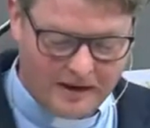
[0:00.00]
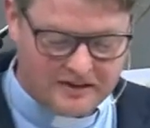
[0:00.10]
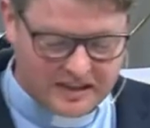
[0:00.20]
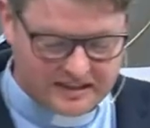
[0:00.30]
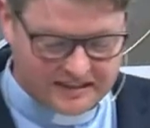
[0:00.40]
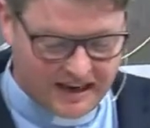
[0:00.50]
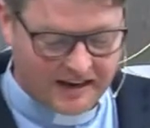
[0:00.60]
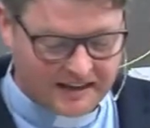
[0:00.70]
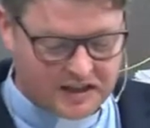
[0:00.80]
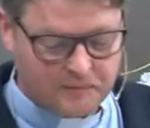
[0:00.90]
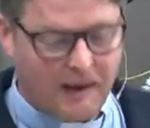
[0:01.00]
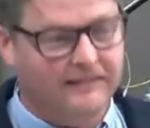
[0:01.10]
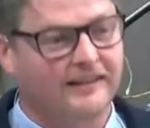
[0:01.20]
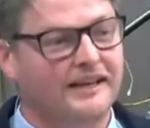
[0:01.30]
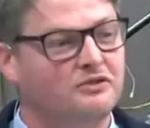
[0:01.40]
Jesus
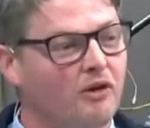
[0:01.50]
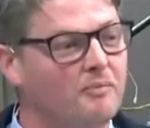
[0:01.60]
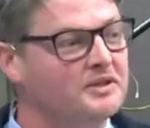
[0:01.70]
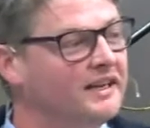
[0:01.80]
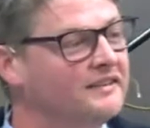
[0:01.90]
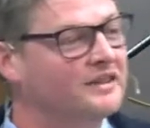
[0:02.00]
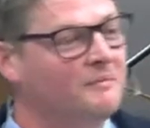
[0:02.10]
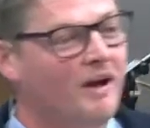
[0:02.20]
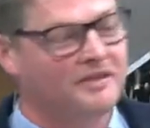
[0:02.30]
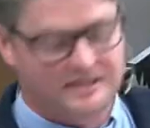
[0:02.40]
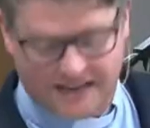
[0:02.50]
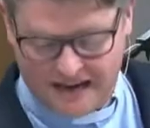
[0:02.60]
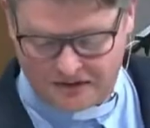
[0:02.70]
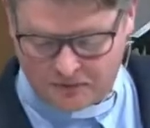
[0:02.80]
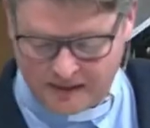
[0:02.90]
unexpectedly drops into Martha's
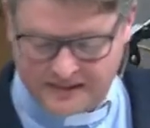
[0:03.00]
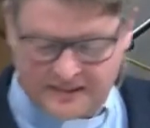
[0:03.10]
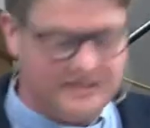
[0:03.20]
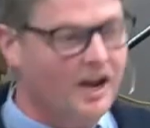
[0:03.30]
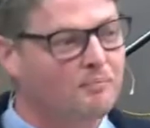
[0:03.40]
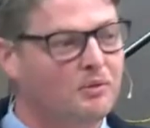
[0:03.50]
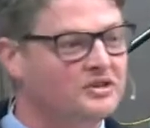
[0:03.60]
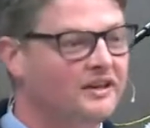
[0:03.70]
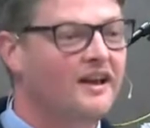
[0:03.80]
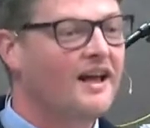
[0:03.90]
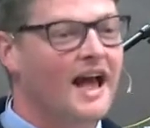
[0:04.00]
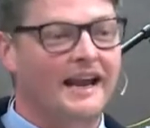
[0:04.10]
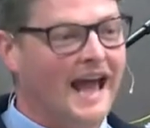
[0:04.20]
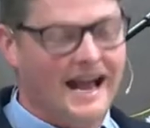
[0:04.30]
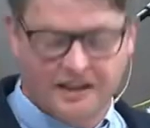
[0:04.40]
house with his disciples and
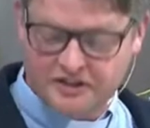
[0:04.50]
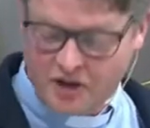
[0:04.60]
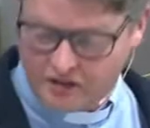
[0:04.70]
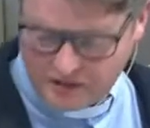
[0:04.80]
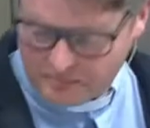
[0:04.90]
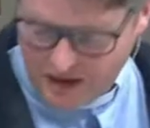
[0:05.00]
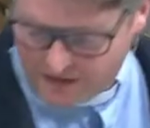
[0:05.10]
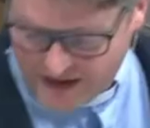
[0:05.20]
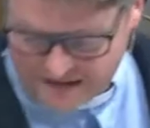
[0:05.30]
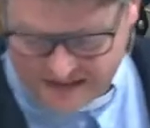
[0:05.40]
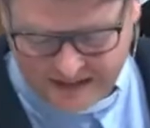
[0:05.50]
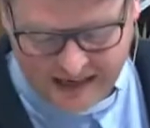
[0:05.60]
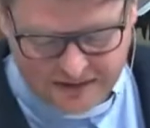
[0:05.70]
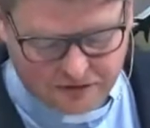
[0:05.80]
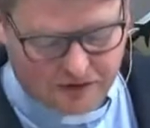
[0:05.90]
hangers on, and Martha has to
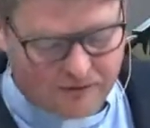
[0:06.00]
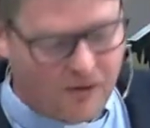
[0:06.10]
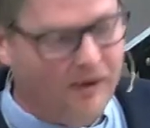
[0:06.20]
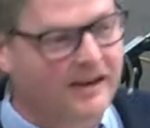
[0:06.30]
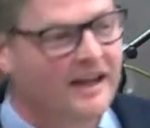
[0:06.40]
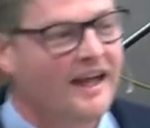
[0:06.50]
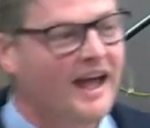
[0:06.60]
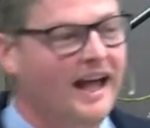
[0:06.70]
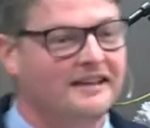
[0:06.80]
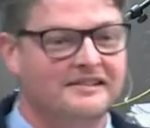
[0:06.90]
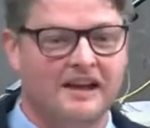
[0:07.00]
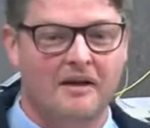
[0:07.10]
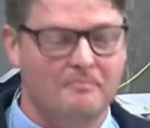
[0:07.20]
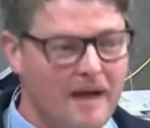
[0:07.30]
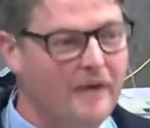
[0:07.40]
cater for everyone, and
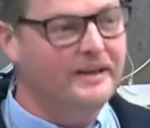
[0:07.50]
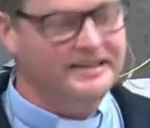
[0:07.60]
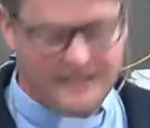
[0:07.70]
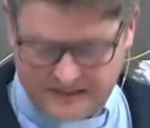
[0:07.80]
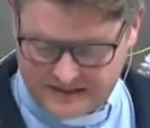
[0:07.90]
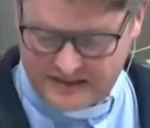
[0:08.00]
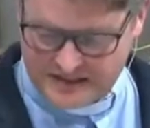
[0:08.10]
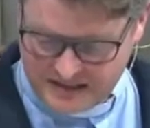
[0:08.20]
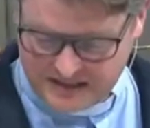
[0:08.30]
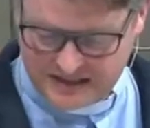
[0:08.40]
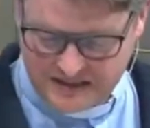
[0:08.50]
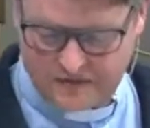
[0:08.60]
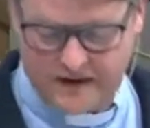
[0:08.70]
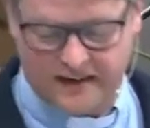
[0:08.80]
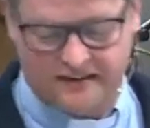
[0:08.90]
Mary sits at Jesus'
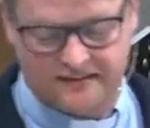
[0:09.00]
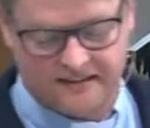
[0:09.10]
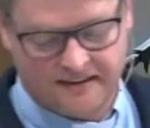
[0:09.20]
feet.